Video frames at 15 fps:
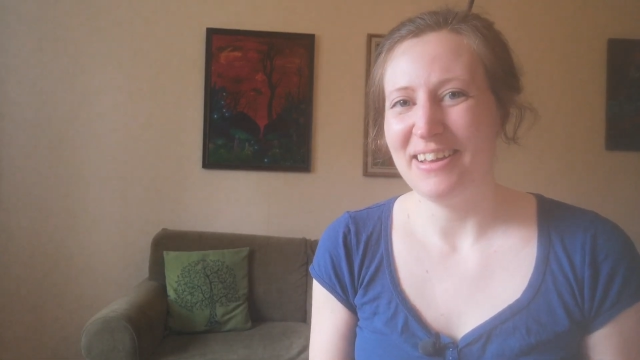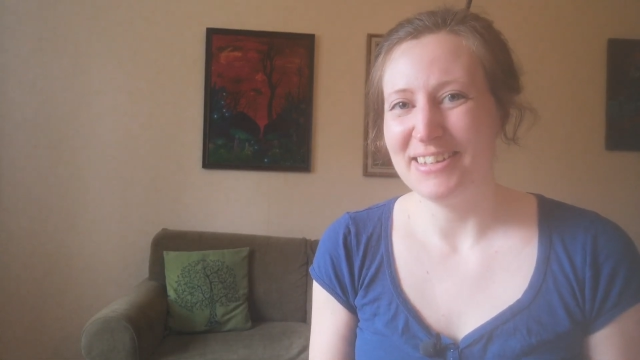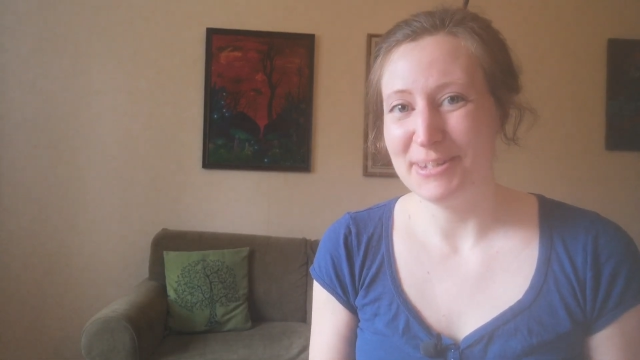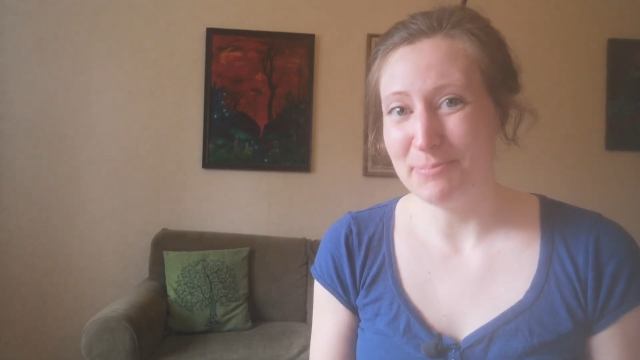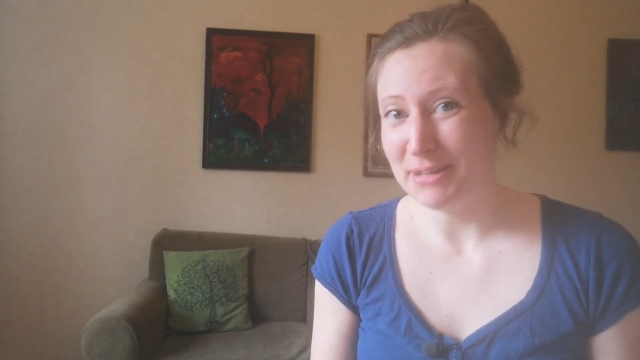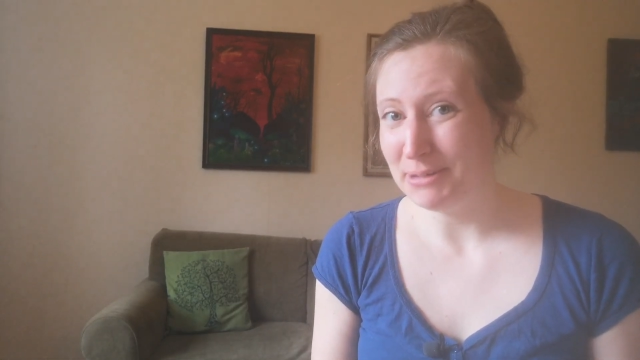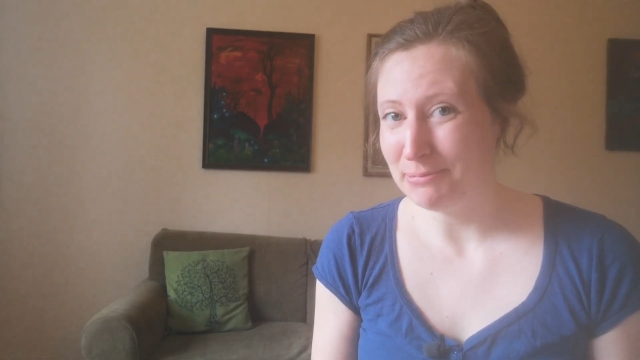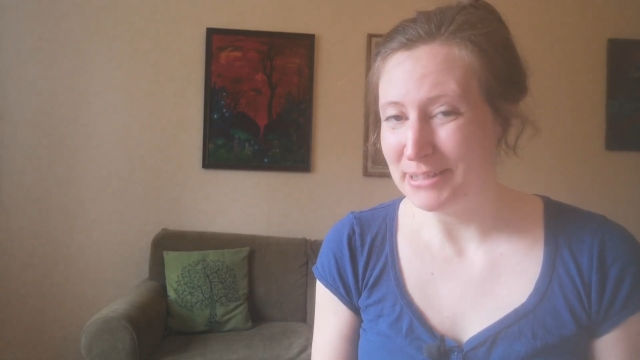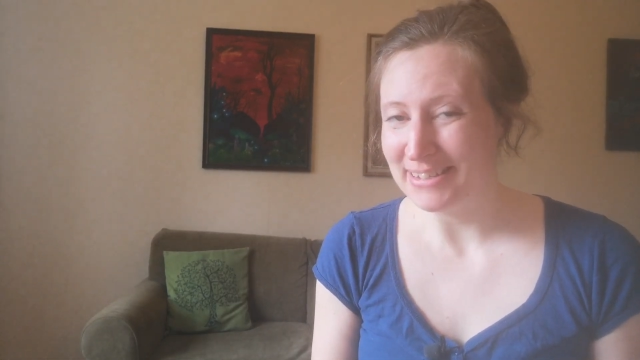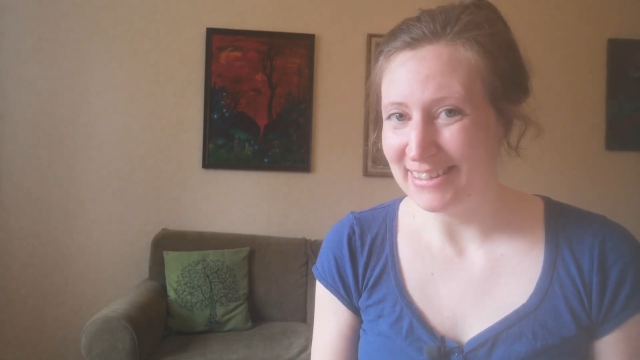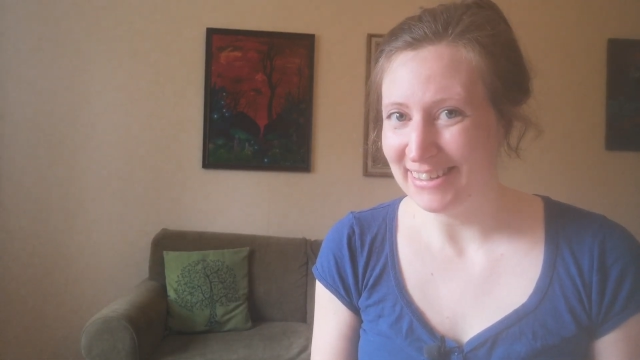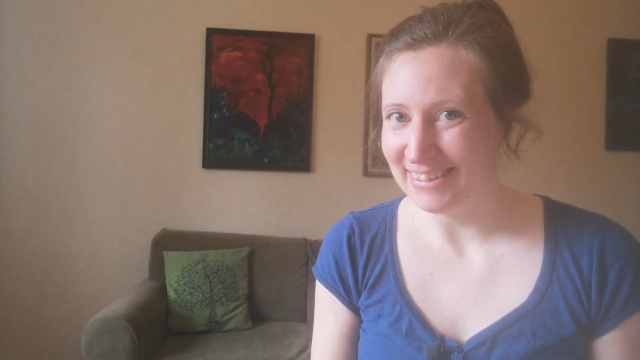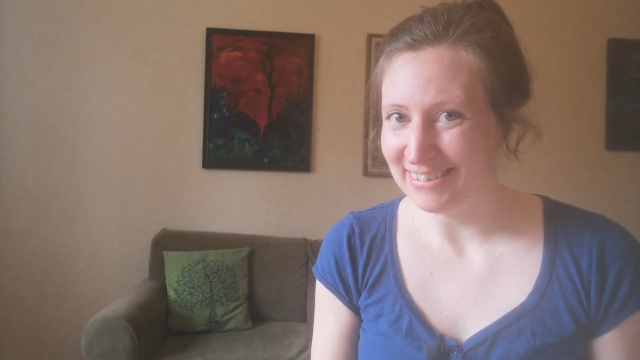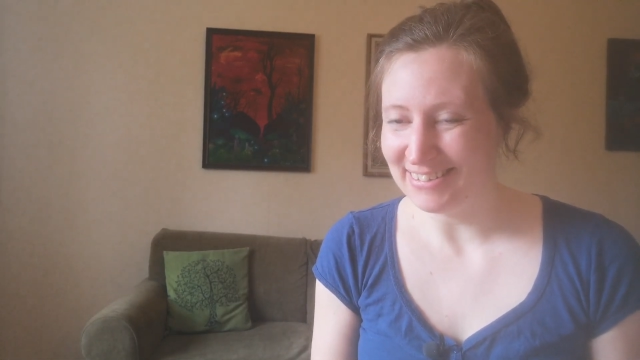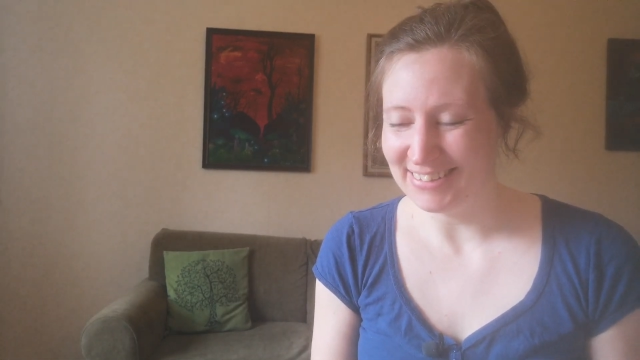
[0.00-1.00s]
speed
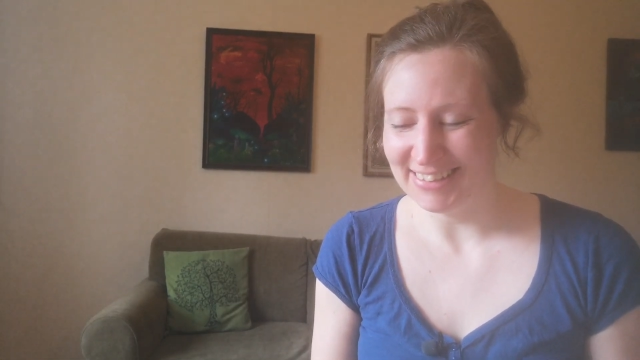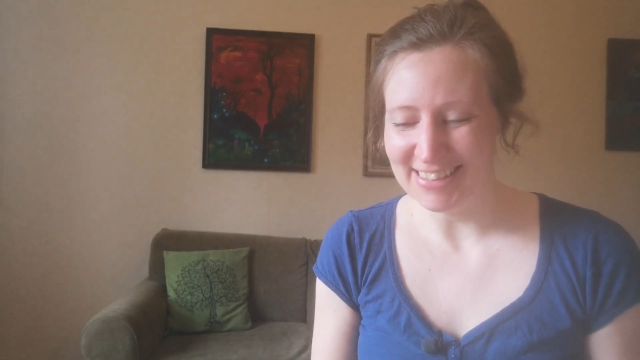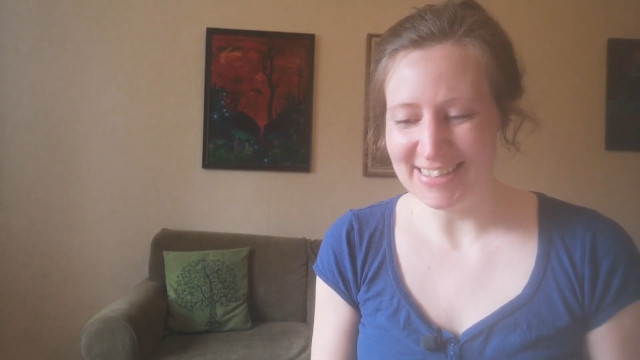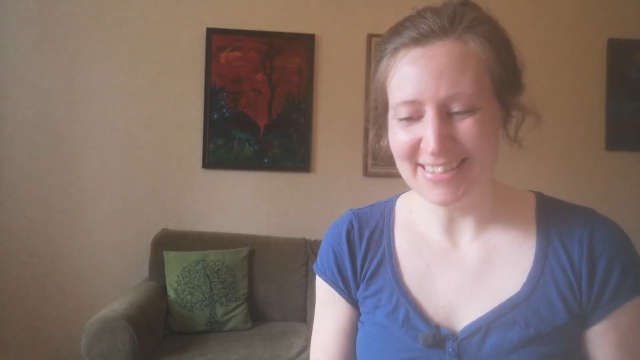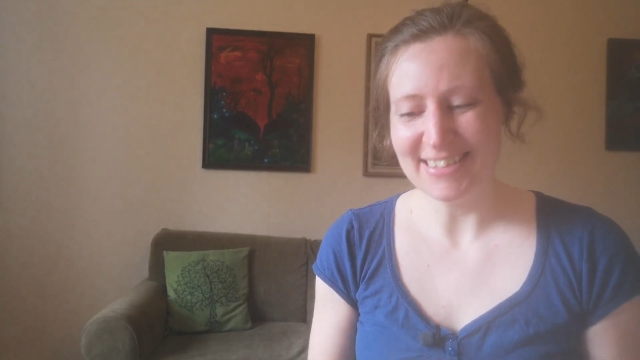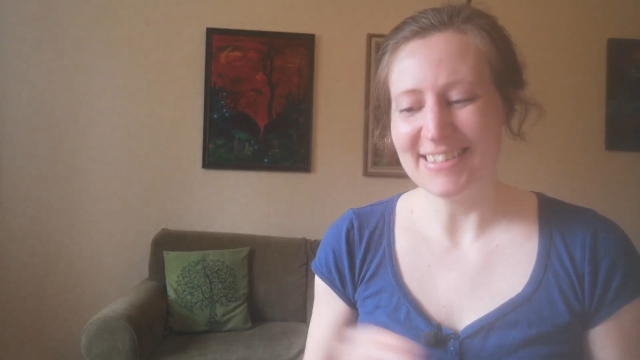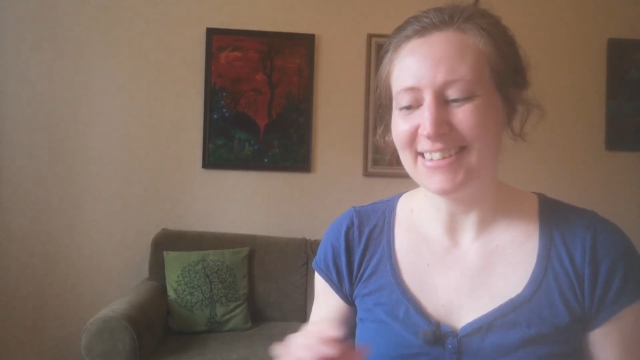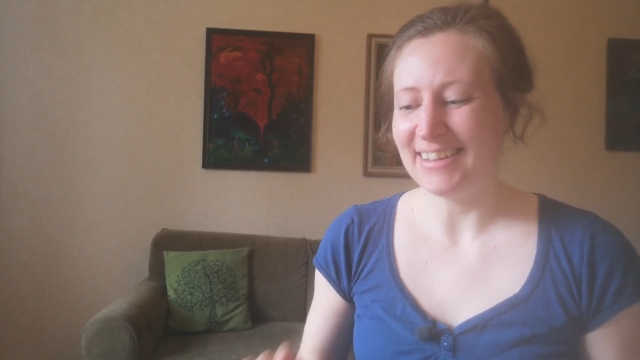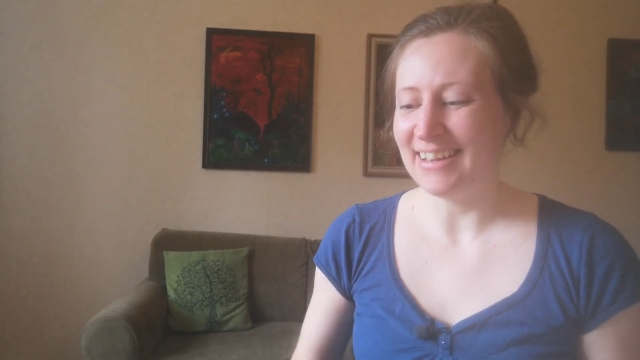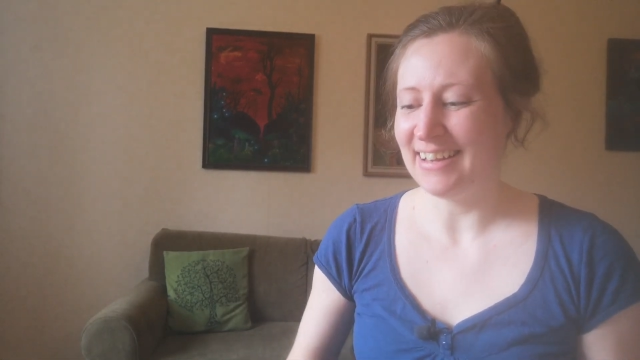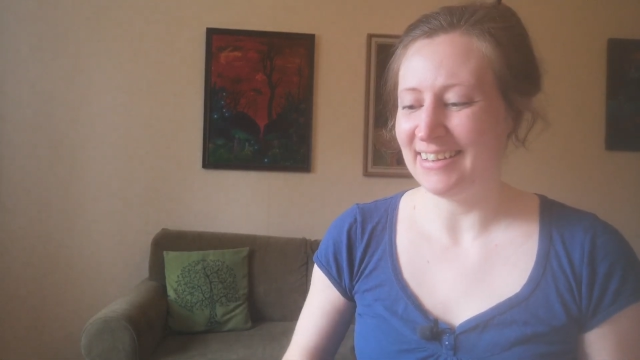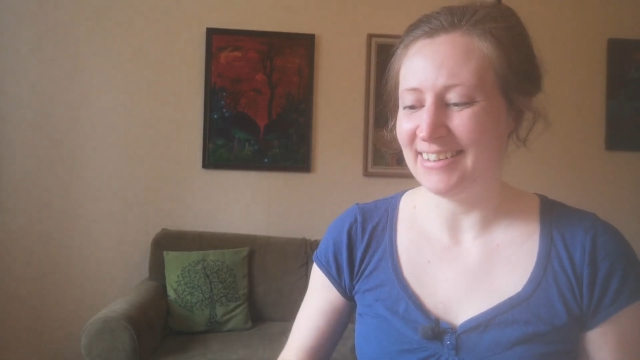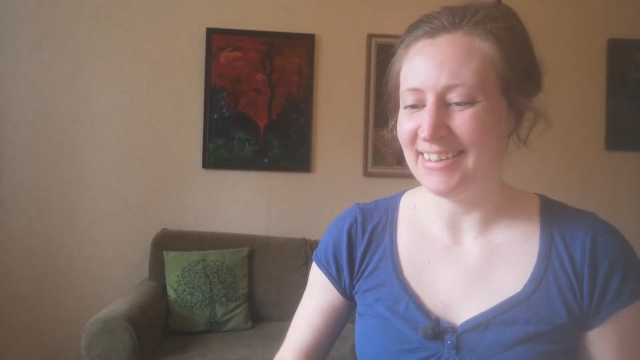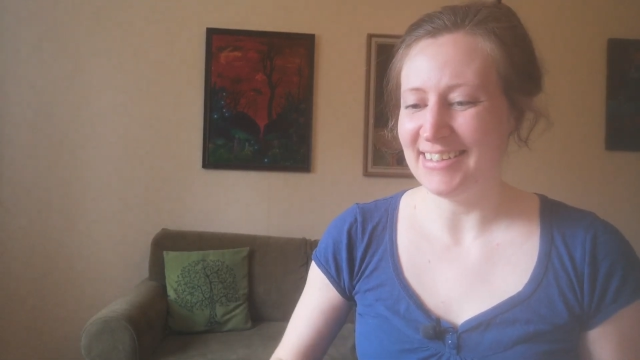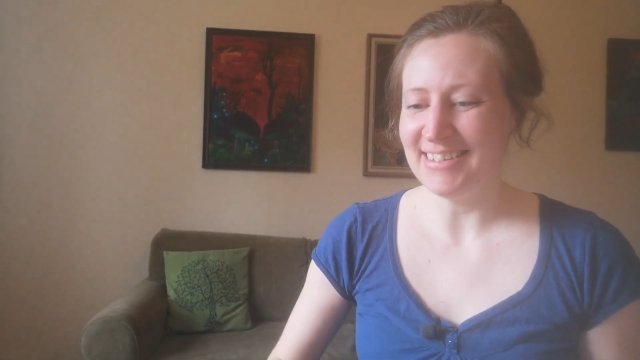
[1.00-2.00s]
puzzling contest, and